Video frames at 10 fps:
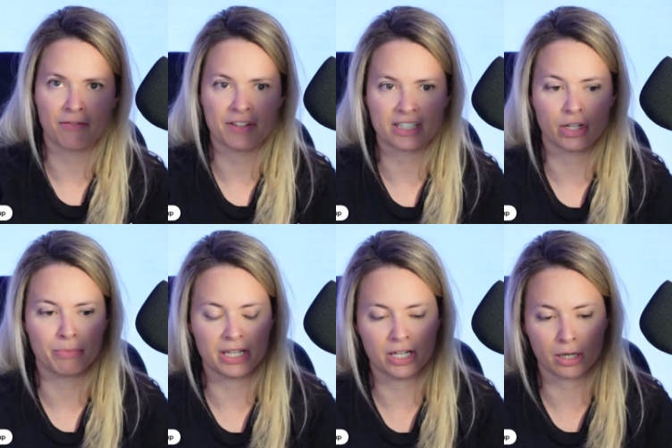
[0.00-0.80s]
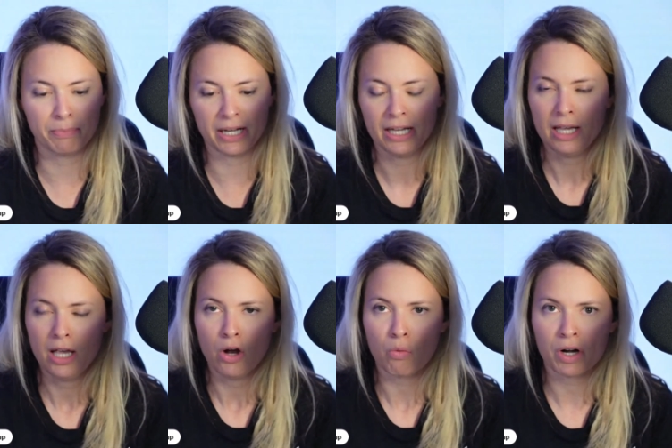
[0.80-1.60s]
for the next little bit here, but
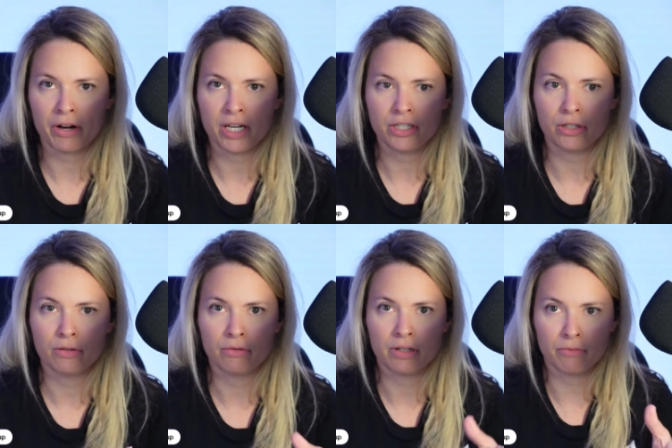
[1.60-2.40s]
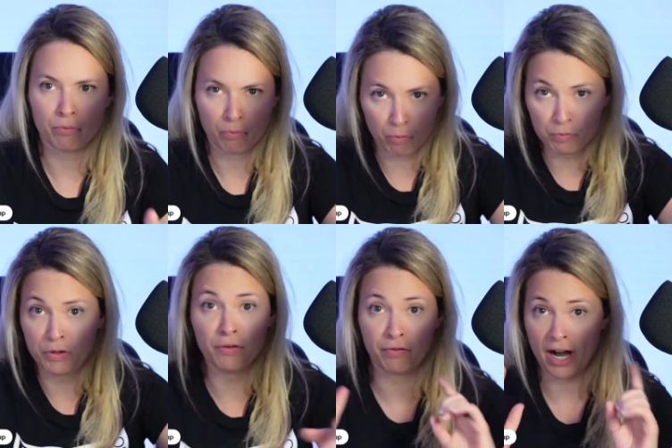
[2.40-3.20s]

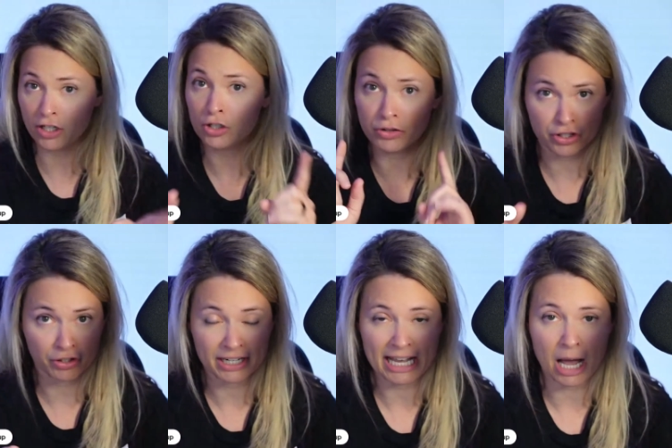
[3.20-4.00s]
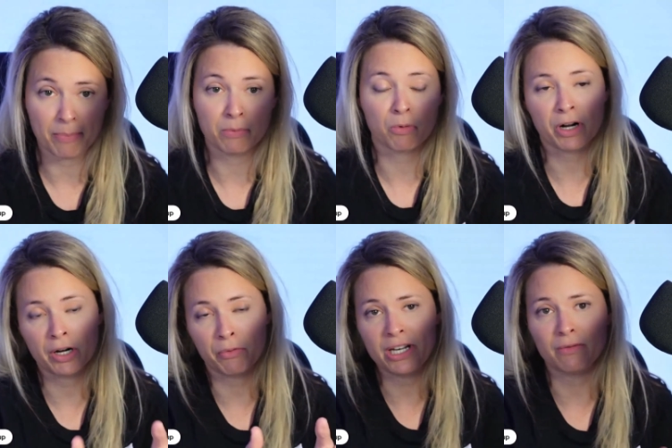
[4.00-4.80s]
the Friday shows are still going to happen, but we're going
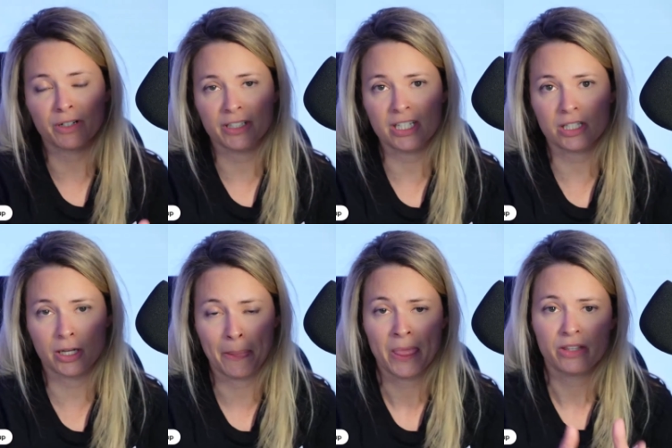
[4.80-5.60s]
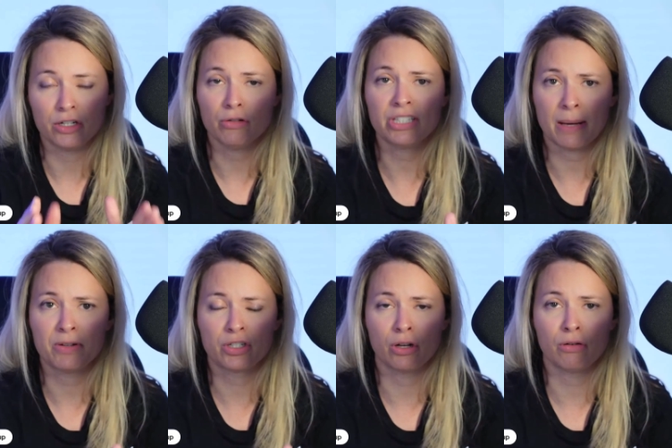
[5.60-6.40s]
to release the newest
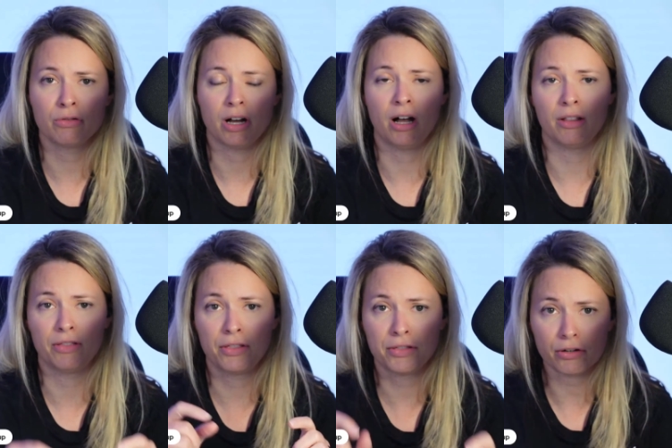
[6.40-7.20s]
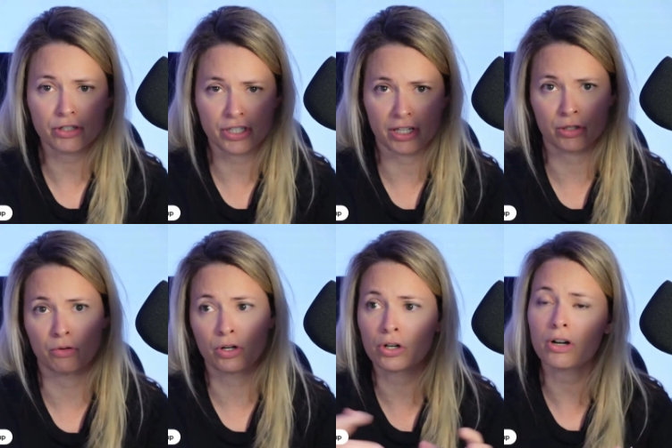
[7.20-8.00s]
episode on Thursday.
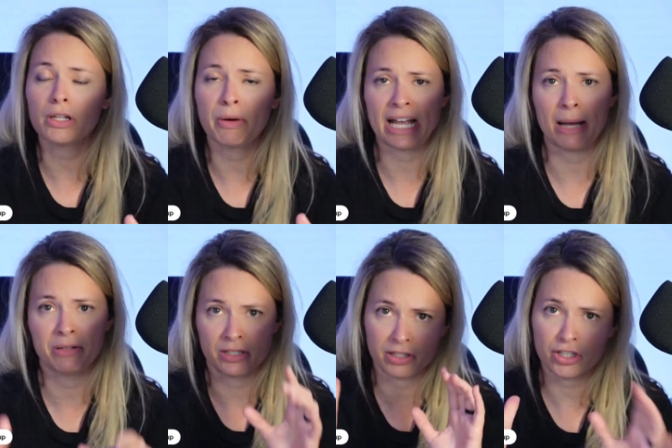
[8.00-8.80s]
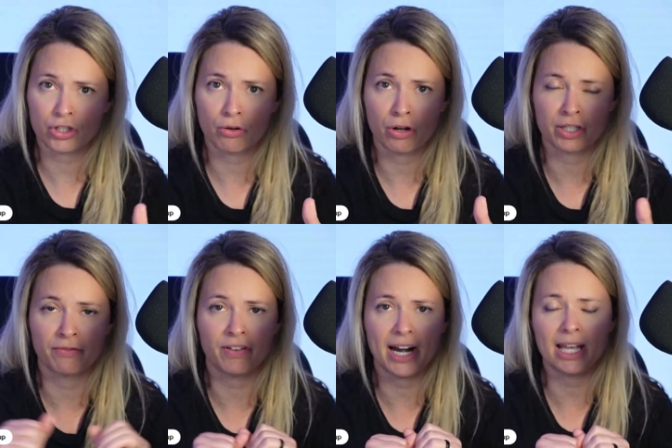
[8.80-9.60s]
So currently what happens is this show goes on
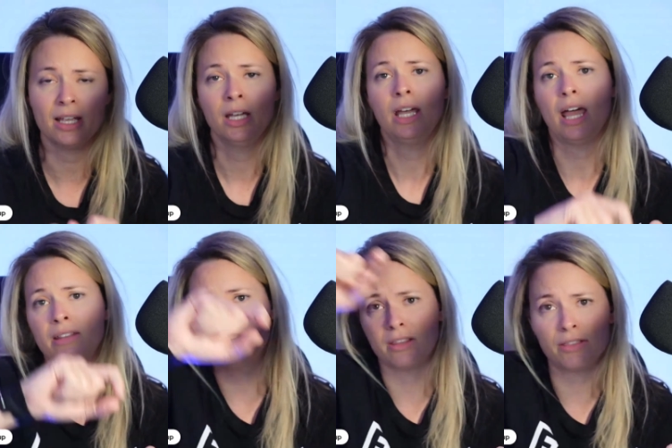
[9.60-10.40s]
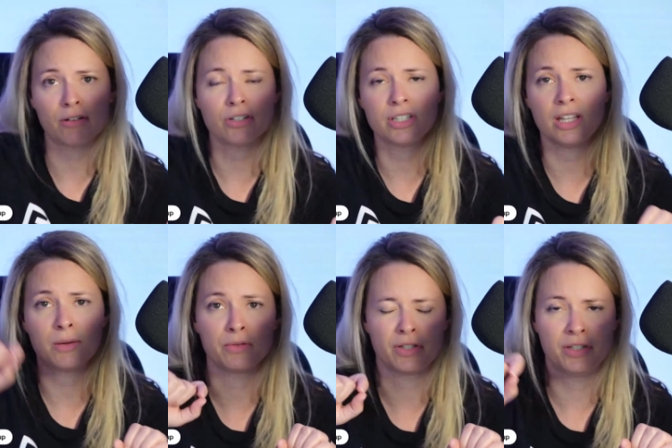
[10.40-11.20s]
Friday, and then on Thursday,
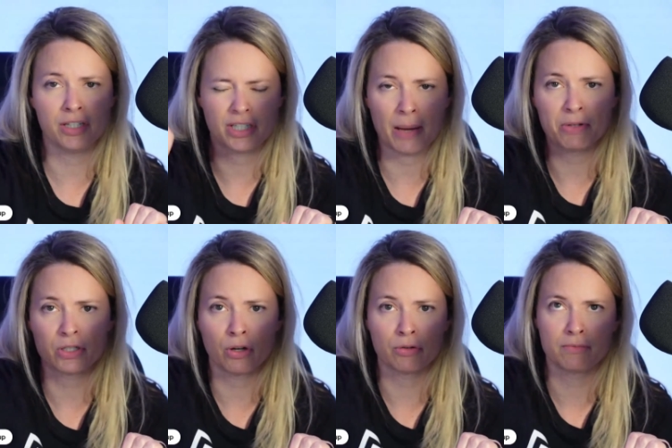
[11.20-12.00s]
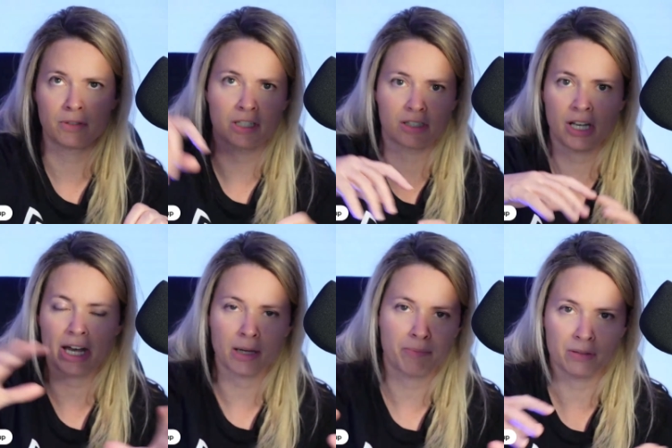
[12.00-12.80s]
this episode gets cut
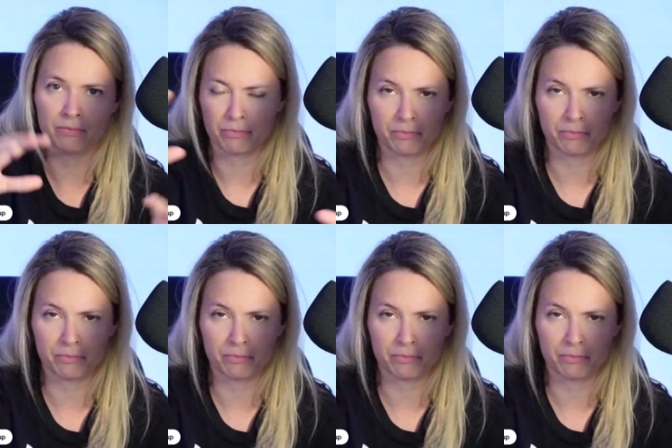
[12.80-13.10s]
up and